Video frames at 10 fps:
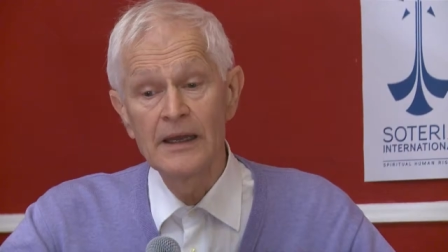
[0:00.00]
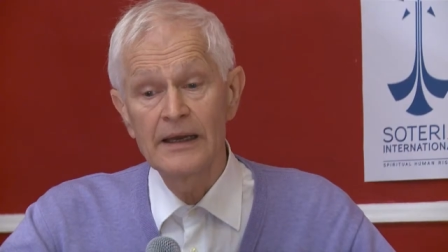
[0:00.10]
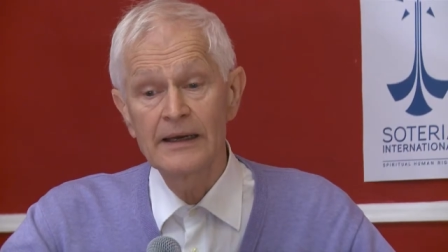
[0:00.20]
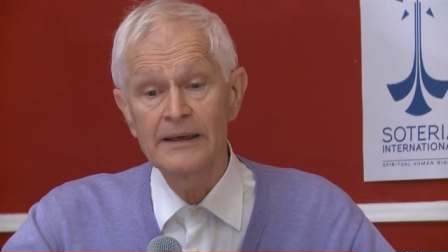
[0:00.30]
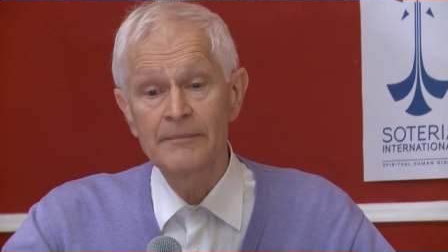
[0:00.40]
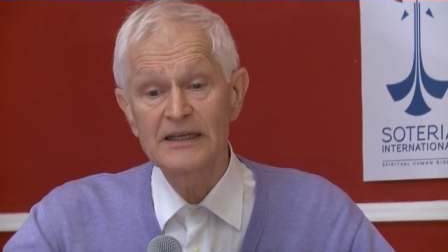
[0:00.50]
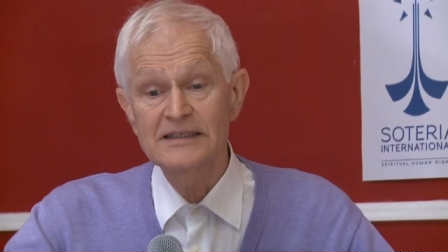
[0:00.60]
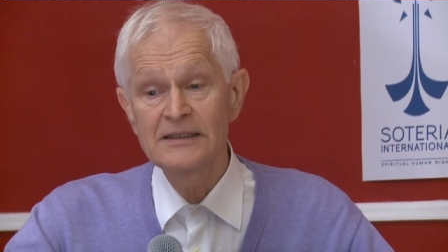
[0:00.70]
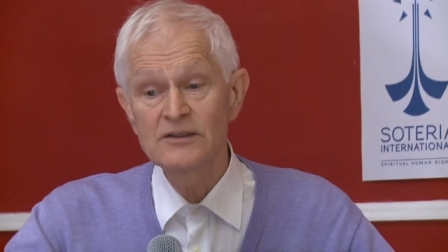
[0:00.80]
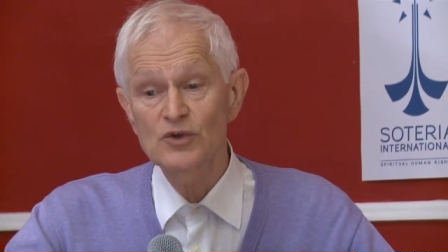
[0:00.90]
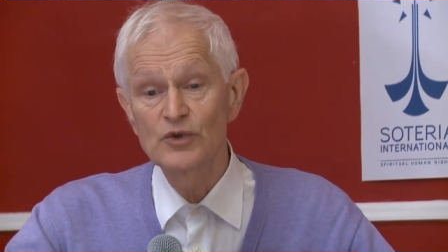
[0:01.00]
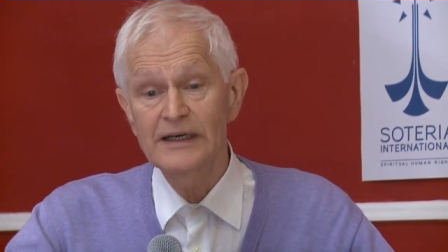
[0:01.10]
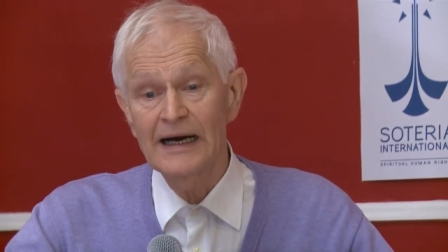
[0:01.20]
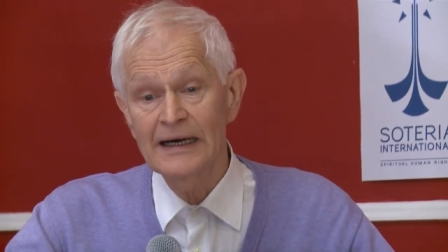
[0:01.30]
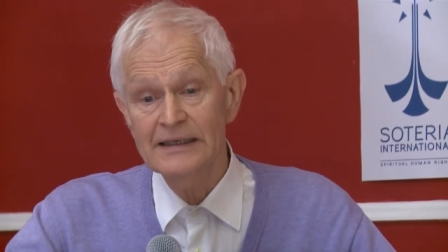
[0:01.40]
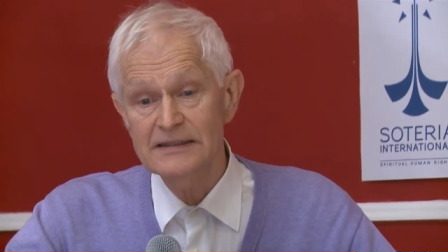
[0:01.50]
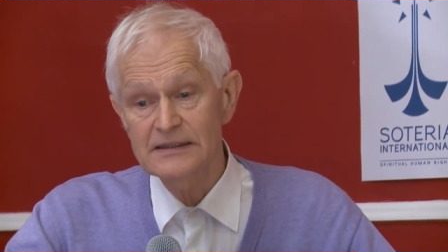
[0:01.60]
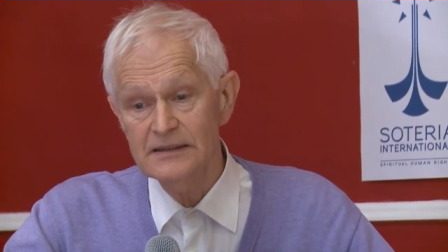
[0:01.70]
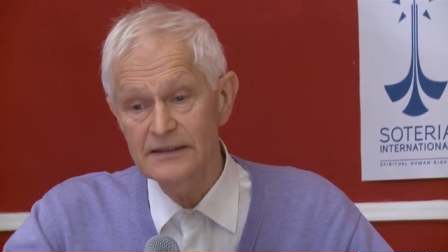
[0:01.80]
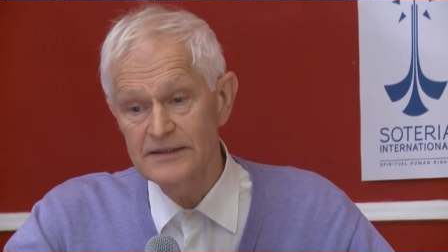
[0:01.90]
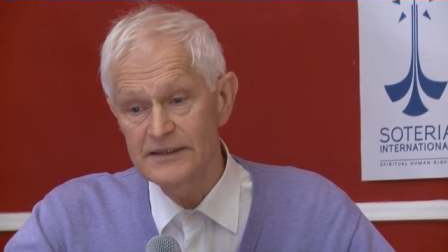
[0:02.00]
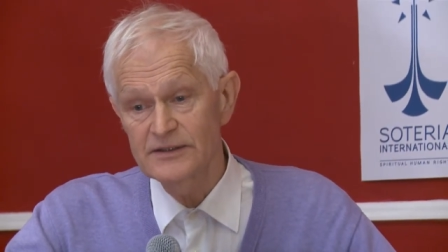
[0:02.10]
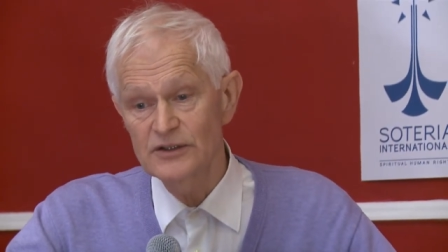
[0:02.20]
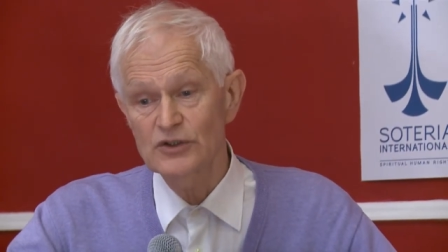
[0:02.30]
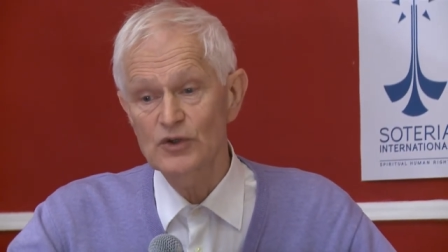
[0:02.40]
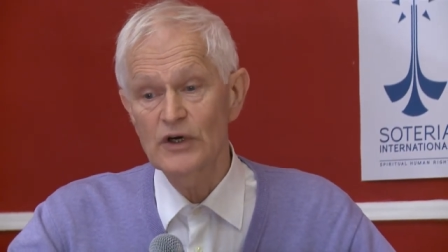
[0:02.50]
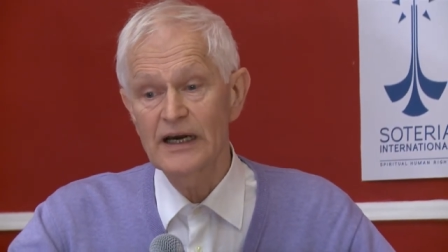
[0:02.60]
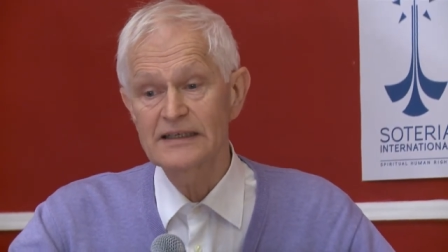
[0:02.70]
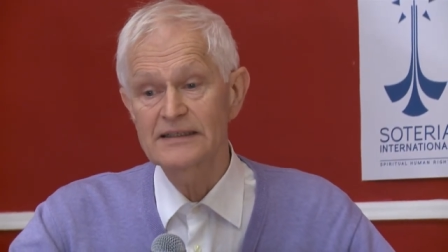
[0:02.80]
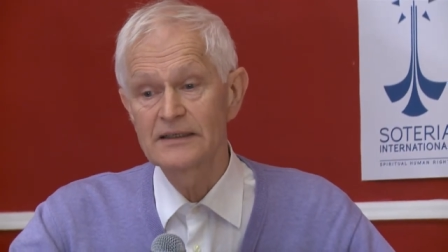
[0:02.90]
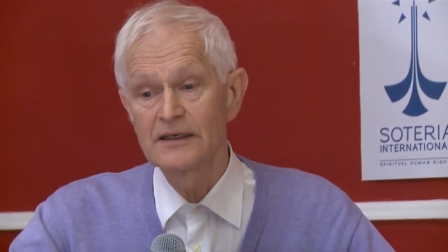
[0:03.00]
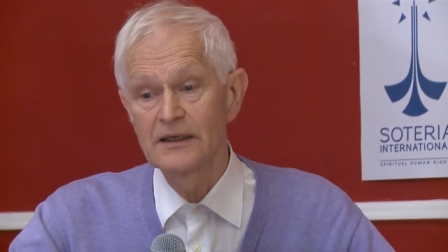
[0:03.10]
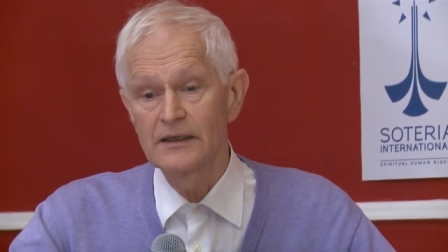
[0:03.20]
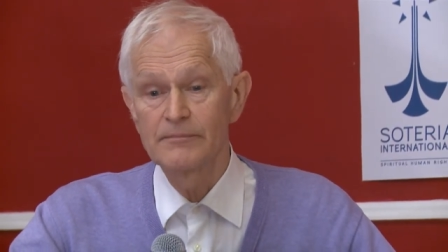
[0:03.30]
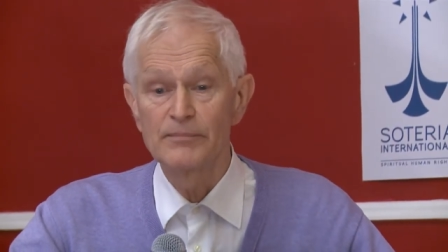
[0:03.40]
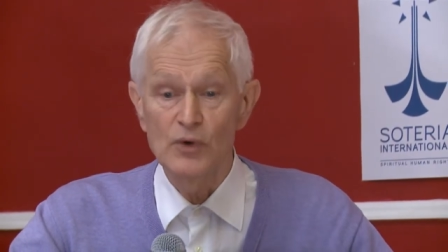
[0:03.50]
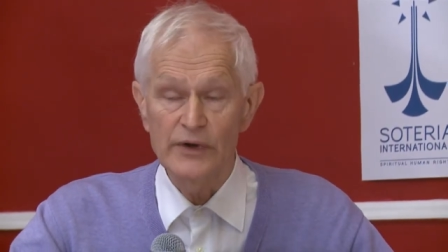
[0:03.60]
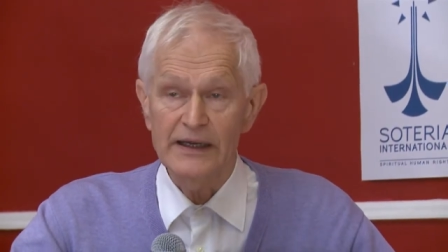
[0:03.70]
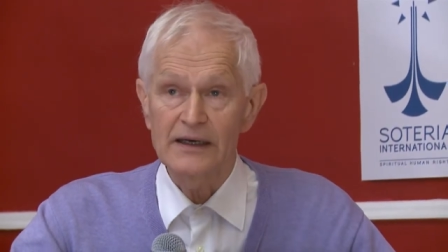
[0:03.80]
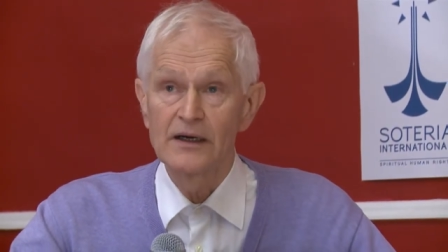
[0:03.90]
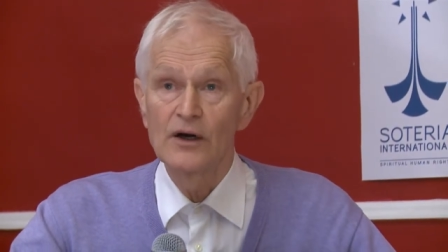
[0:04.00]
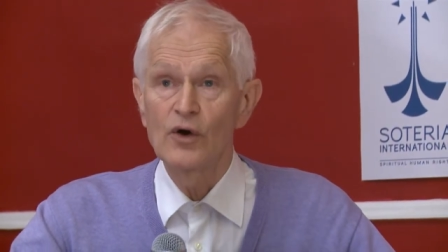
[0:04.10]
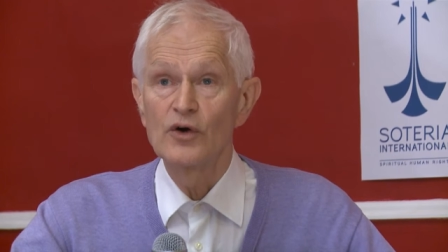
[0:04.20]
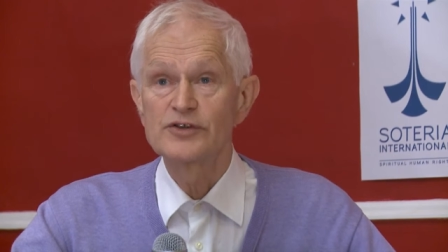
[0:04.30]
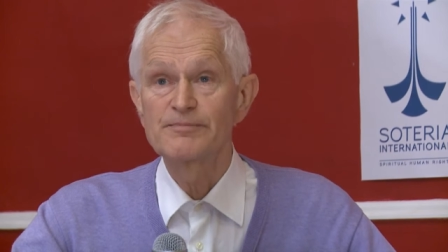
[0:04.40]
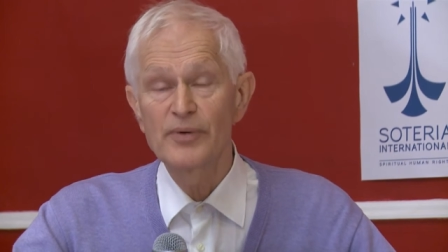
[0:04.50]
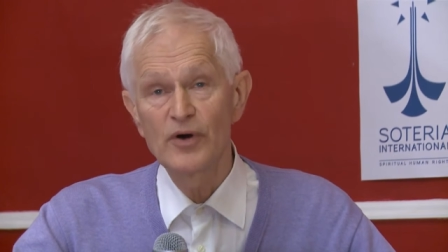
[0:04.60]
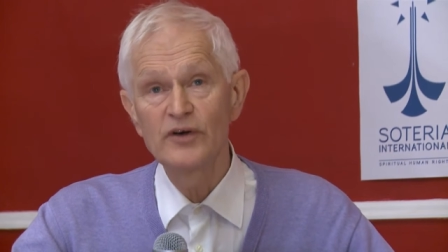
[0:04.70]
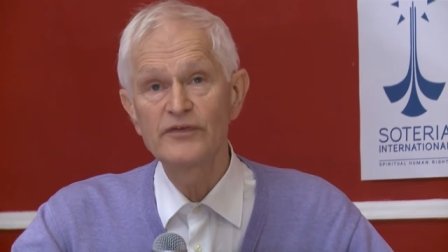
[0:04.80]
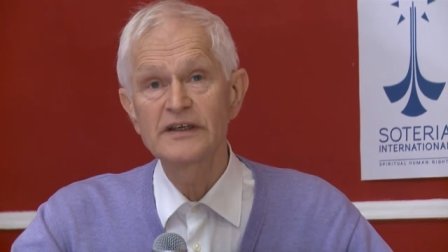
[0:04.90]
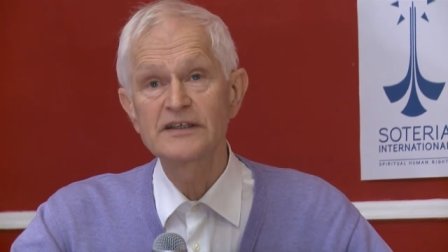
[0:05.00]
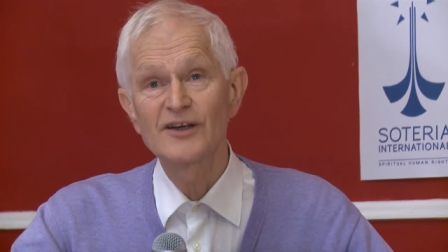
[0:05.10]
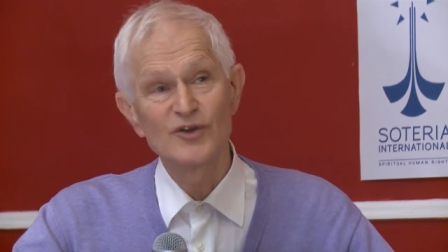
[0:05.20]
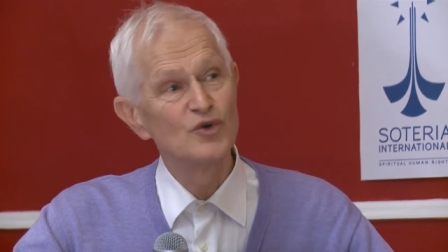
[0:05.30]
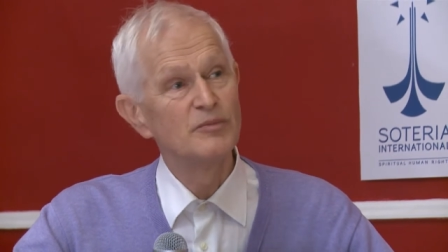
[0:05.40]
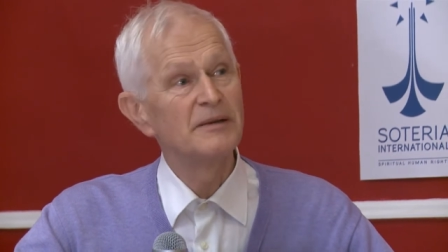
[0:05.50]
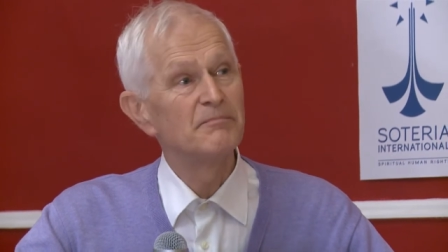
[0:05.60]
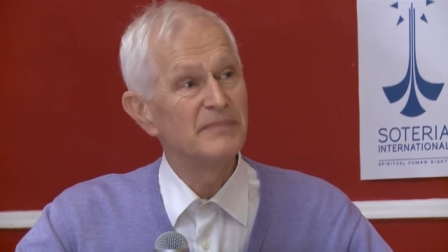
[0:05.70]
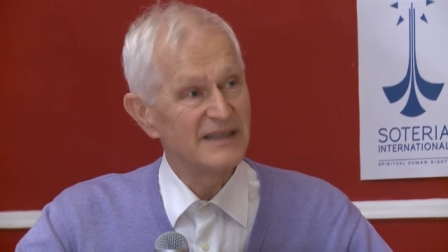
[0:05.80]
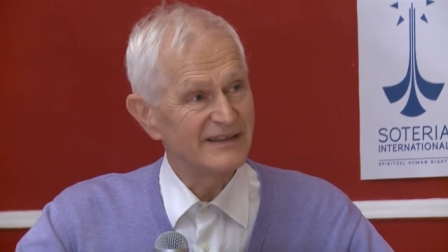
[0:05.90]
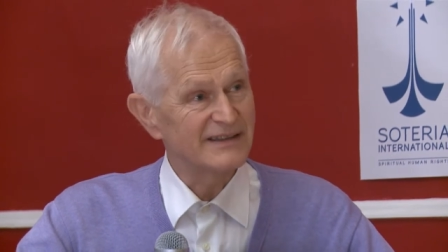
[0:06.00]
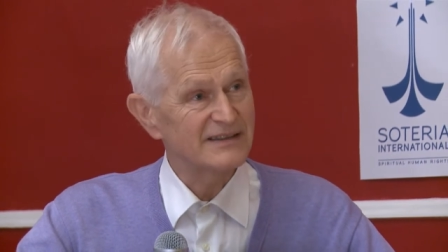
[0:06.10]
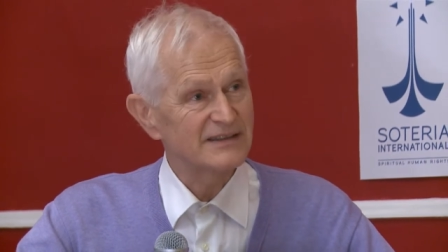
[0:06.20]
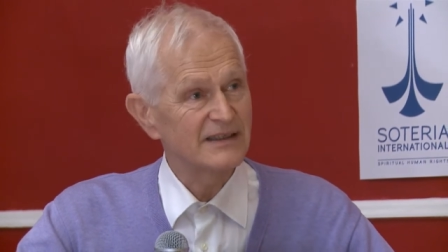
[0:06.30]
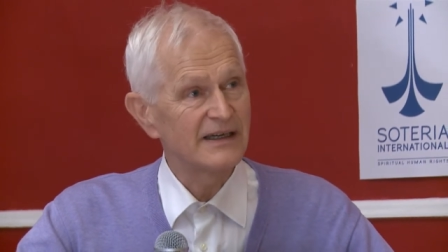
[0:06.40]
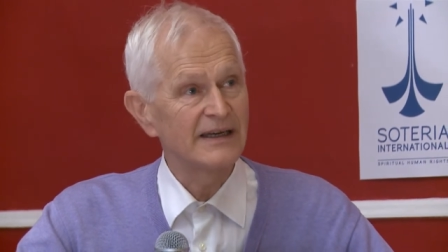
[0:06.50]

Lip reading: Martinus regards Jesus Christ, Buddha, as perfect human beings.